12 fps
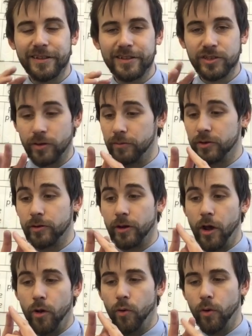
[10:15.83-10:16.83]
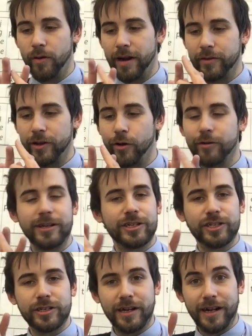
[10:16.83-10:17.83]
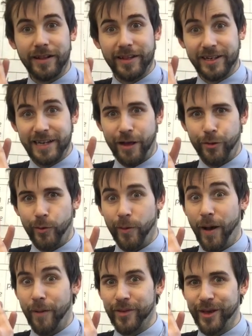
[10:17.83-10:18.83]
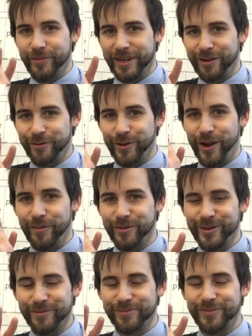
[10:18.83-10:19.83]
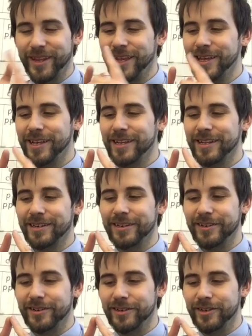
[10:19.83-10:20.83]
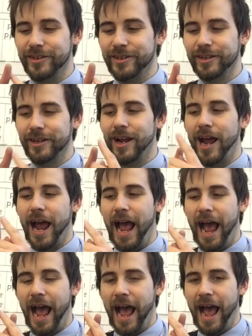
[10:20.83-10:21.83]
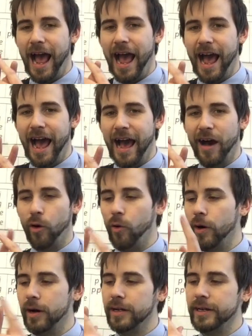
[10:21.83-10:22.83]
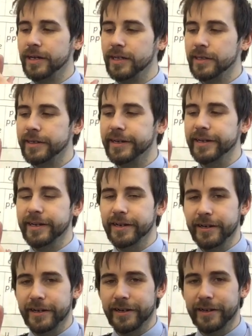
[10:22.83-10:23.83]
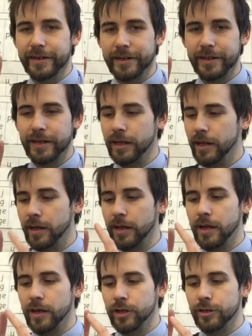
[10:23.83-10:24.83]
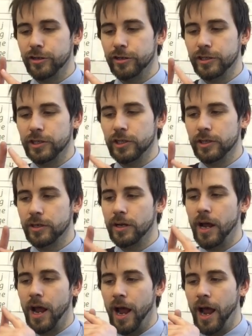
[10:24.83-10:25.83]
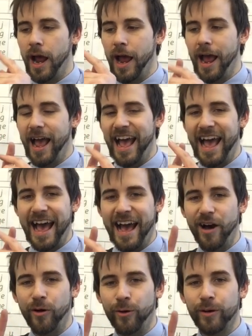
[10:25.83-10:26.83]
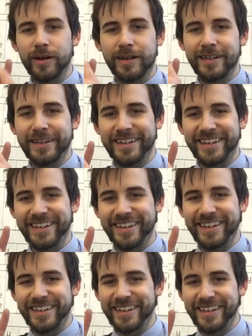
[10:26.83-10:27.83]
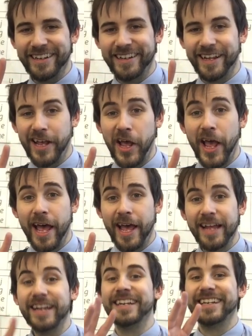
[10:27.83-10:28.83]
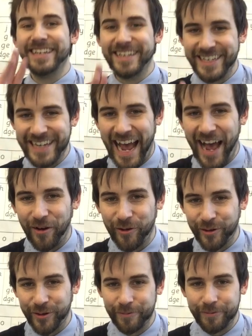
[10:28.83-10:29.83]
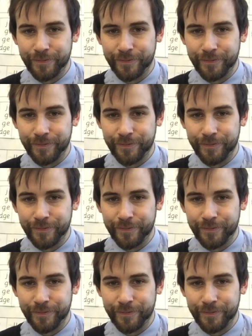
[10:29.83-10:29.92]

So I'm doing all around the orange. Down, one, up, down, down, one, up, down. D. Ow. N. D. Ow. N. Down.